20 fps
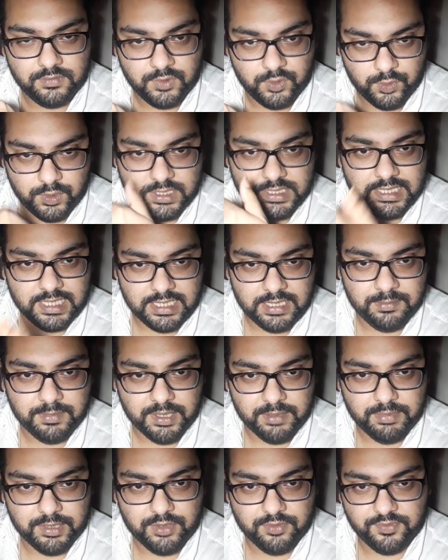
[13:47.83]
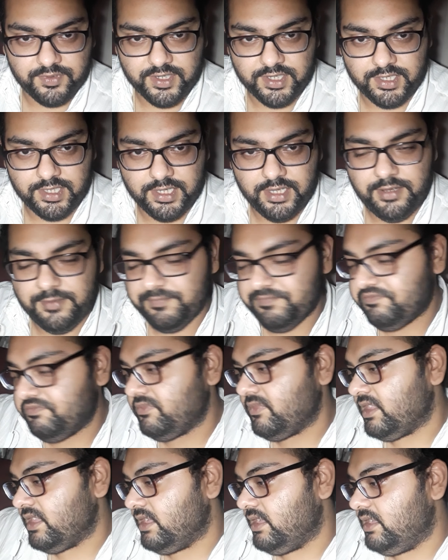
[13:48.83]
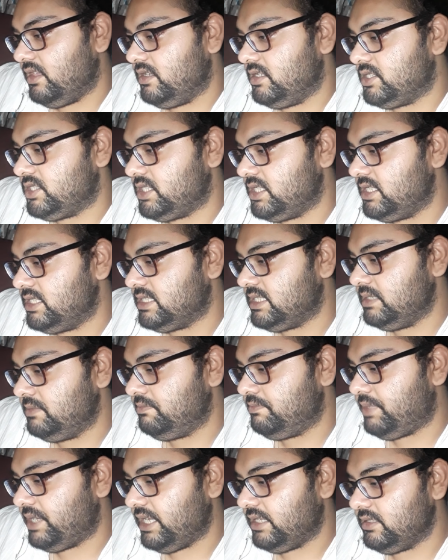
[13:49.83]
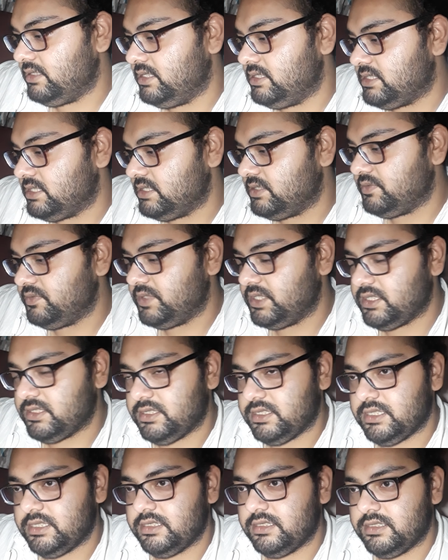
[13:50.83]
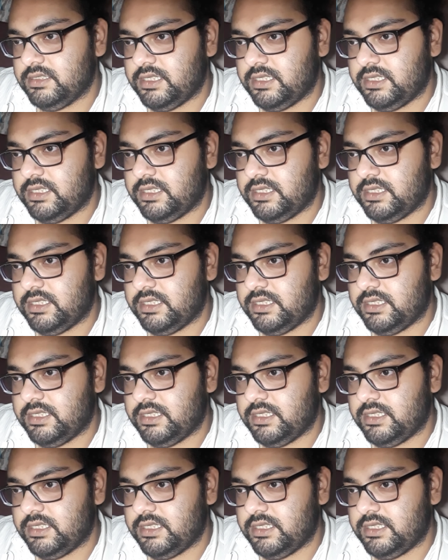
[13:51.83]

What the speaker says: who is Lady Macbeth over here, she is impregnated with